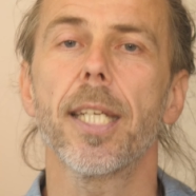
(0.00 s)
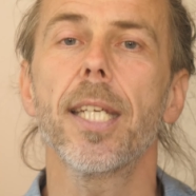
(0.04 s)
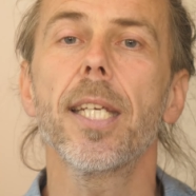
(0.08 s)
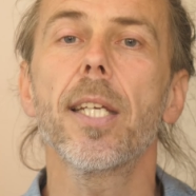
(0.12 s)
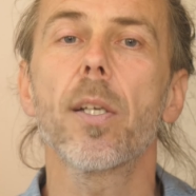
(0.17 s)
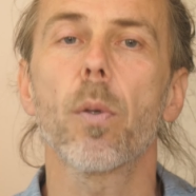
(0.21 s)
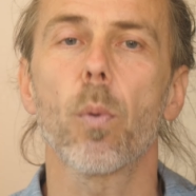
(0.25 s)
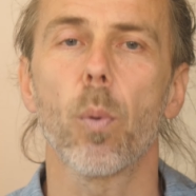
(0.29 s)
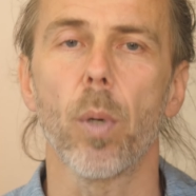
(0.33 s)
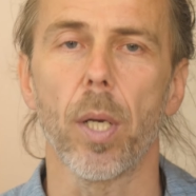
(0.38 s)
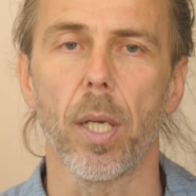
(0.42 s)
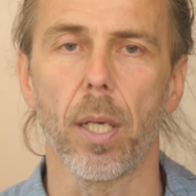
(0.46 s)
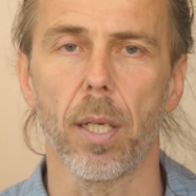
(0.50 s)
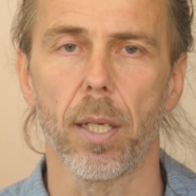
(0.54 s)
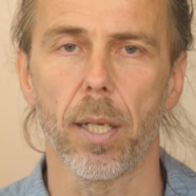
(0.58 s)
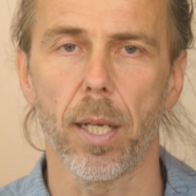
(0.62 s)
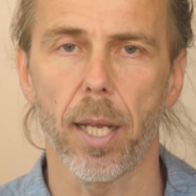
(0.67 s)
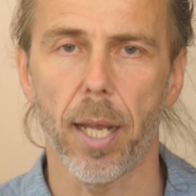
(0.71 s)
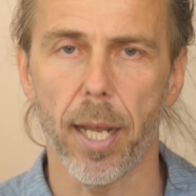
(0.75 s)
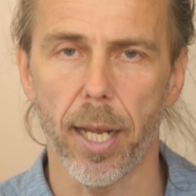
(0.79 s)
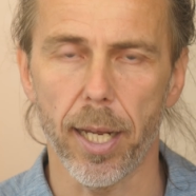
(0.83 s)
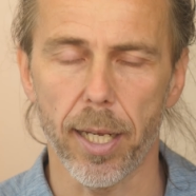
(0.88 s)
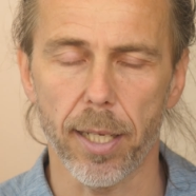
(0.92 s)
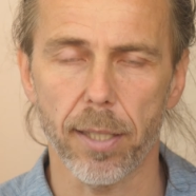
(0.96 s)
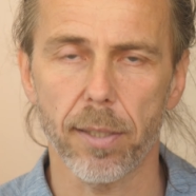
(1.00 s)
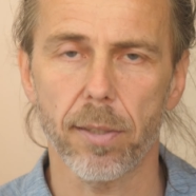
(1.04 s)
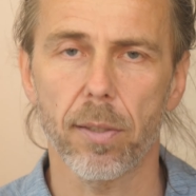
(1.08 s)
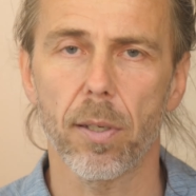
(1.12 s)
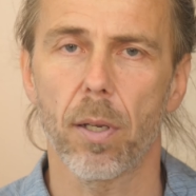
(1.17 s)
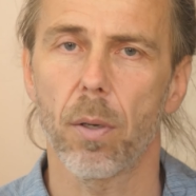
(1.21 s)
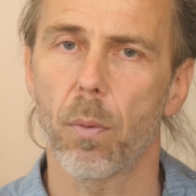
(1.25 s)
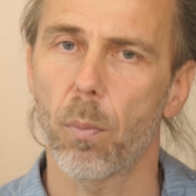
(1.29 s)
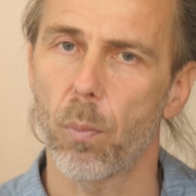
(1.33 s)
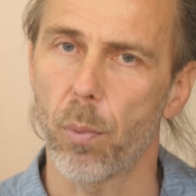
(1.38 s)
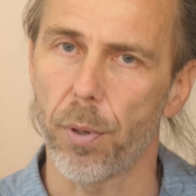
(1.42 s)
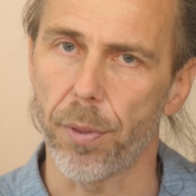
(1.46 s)
equal and
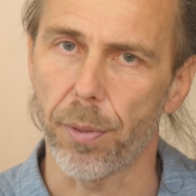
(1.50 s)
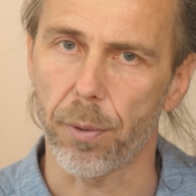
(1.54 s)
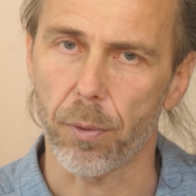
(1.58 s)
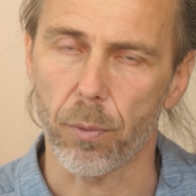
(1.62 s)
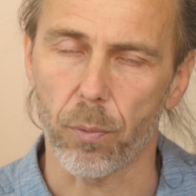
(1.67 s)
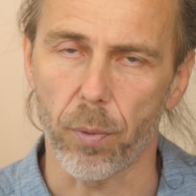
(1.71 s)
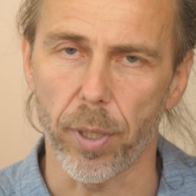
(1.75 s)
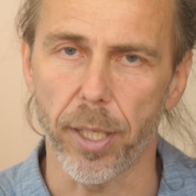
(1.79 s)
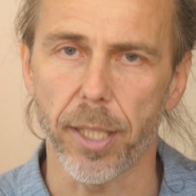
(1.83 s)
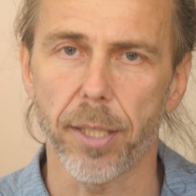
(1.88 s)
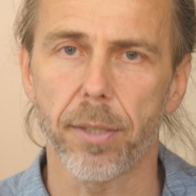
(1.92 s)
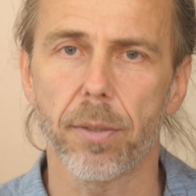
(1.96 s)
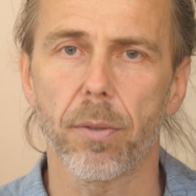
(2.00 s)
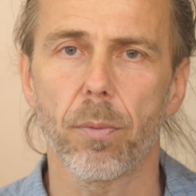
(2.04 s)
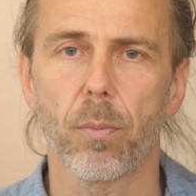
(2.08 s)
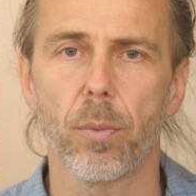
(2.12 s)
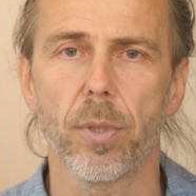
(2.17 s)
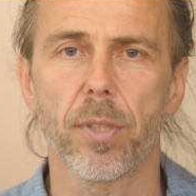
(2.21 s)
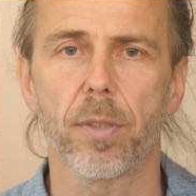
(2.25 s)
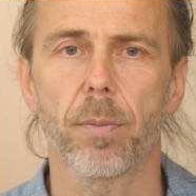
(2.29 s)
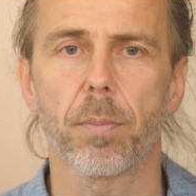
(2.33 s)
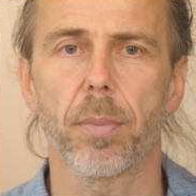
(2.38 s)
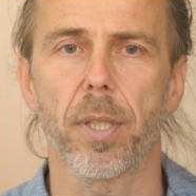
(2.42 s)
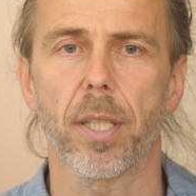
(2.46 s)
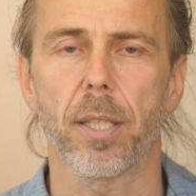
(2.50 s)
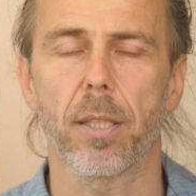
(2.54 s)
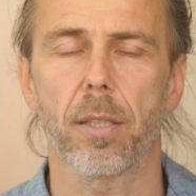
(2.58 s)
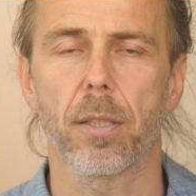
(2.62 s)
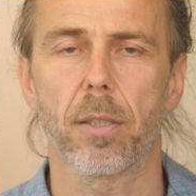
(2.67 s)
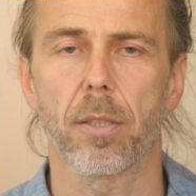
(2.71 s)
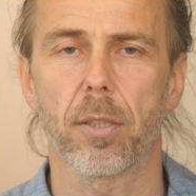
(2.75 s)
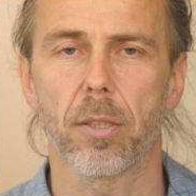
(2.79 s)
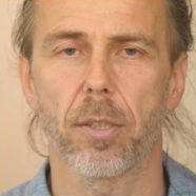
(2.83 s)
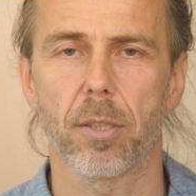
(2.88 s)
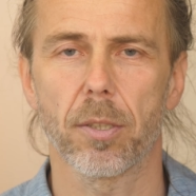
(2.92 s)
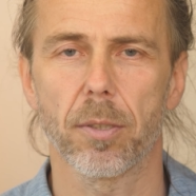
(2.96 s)
with great
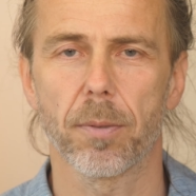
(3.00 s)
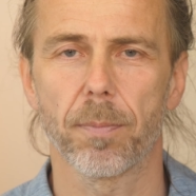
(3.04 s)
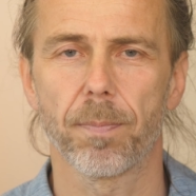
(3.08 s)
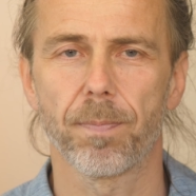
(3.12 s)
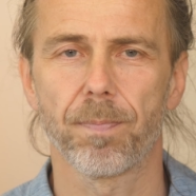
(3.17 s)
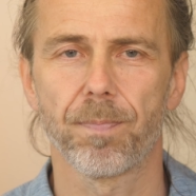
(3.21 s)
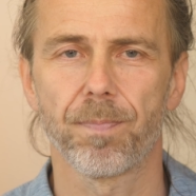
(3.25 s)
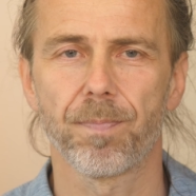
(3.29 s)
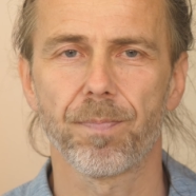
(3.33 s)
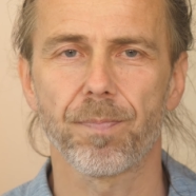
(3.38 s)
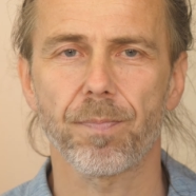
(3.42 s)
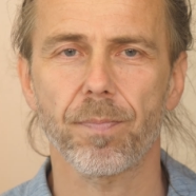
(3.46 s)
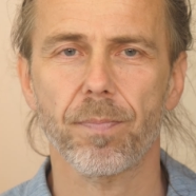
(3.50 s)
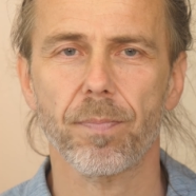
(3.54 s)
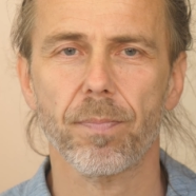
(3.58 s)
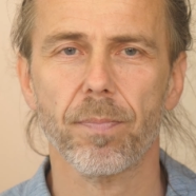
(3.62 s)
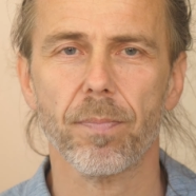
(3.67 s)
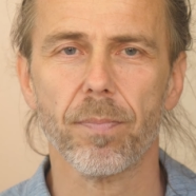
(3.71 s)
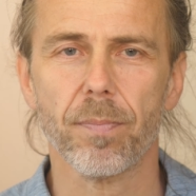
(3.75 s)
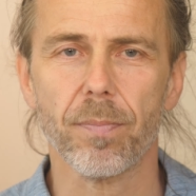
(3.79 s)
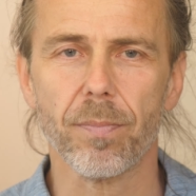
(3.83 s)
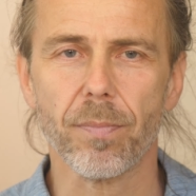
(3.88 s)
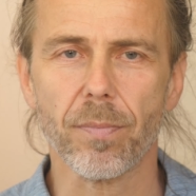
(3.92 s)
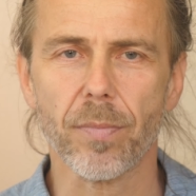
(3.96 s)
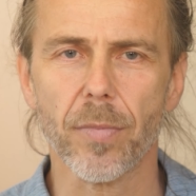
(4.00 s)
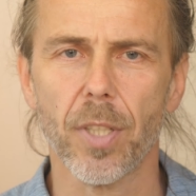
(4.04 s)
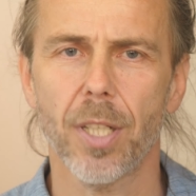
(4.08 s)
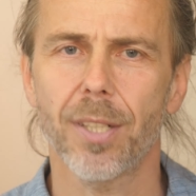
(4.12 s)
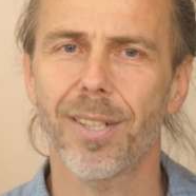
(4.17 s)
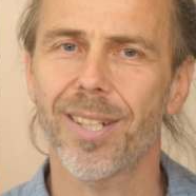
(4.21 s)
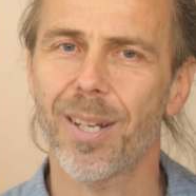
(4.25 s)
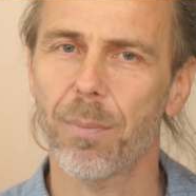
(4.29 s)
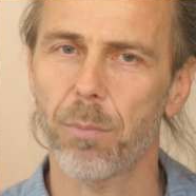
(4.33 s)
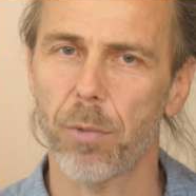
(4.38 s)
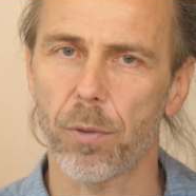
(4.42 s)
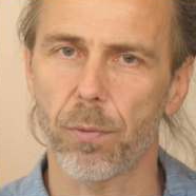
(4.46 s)
respect.
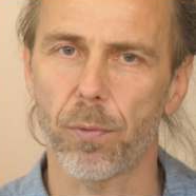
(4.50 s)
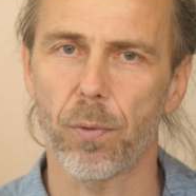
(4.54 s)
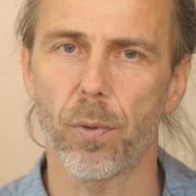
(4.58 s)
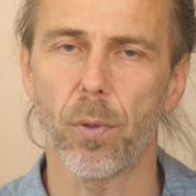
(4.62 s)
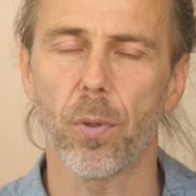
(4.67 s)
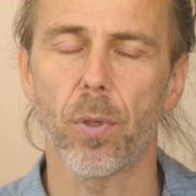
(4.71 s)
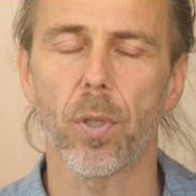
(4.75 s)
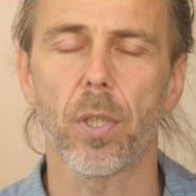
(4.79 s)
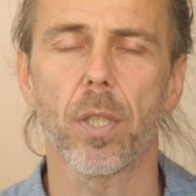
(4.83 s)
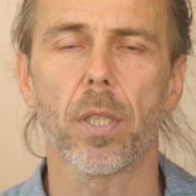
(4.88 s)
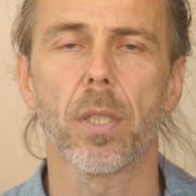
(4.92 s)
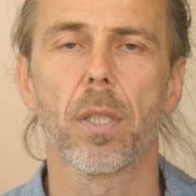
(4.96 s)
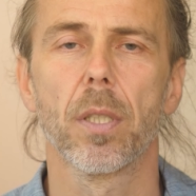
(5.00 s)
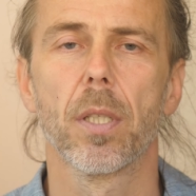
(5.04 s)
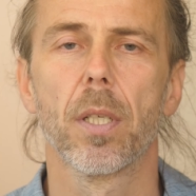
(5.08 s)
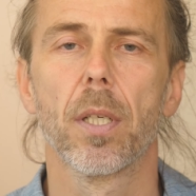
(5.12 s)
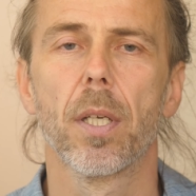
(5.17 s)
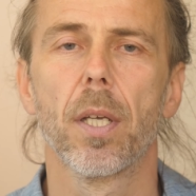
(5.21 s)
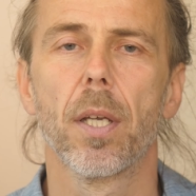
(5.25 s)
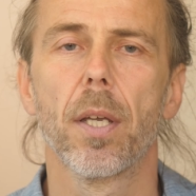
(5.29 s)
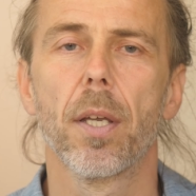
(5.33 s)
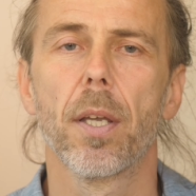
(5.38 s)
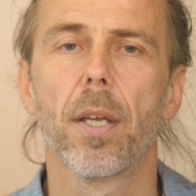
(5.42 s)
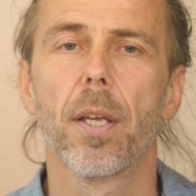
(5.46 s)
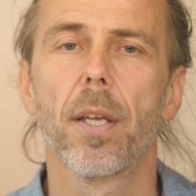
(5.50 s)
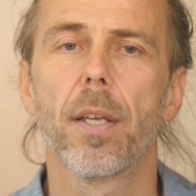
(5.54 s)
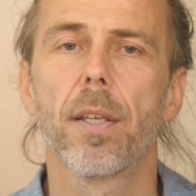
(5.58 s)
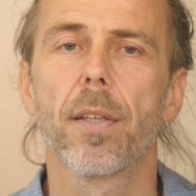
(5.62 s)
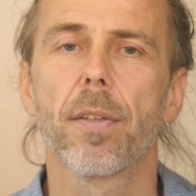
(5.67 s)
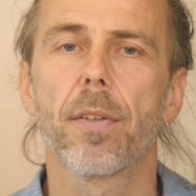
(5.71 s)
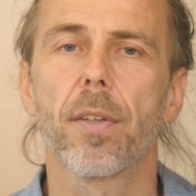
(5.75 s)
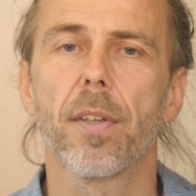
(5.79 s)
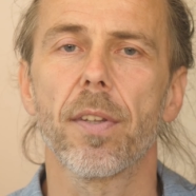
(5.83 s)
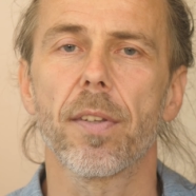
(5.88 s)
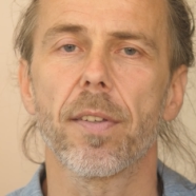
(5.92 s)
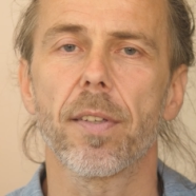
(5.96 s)
Number 4,
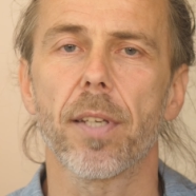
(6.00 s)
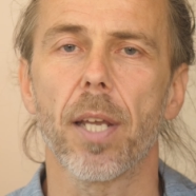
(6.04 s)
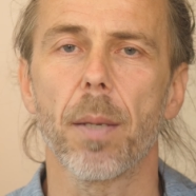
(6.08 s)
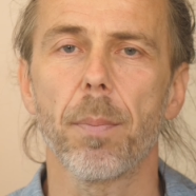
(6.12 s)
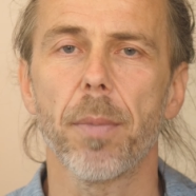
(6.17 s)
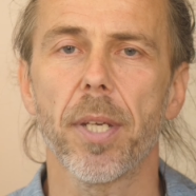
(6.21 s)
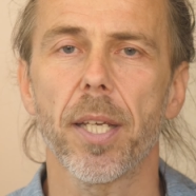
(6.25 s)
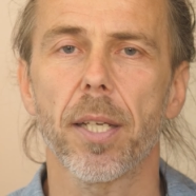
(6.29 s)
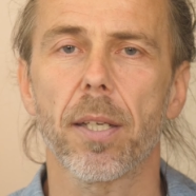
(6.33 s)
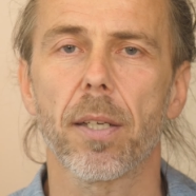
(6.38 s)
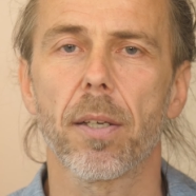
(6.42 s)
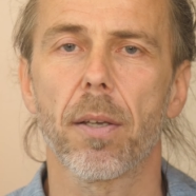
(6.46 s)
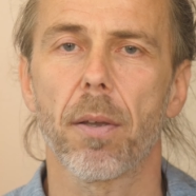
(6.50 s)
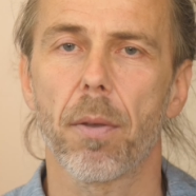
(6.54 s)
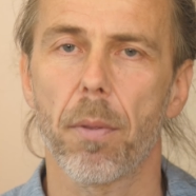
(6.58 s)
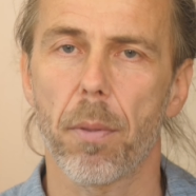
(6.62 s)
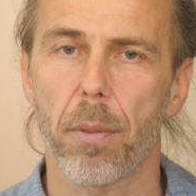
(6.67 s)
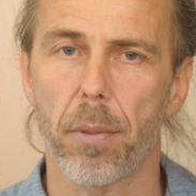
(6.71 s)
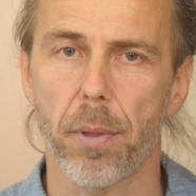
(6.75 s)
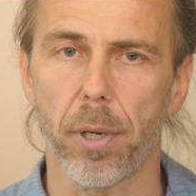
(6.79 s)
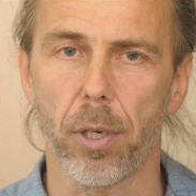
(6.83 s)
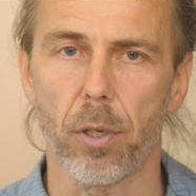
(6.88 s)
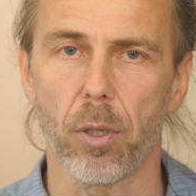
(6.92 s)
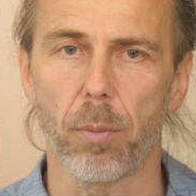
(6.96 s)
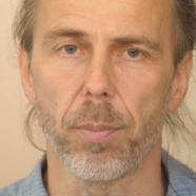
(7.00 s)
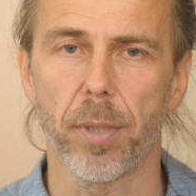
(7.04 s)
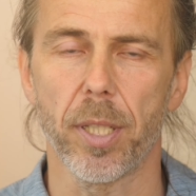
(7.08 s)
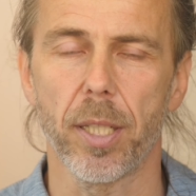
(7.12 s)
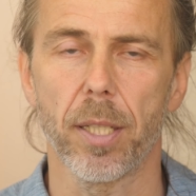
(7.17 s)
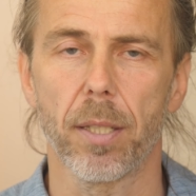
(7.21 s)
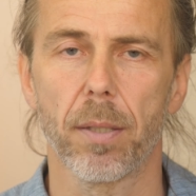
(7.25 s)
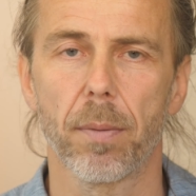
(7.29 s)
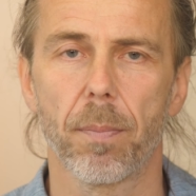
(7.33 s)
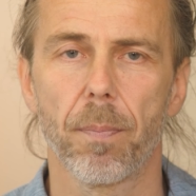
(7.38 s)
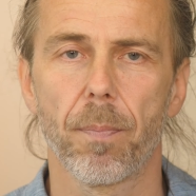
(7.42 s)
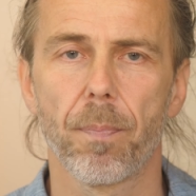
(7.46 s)
systemic
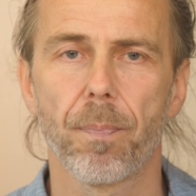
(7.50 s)
therapy.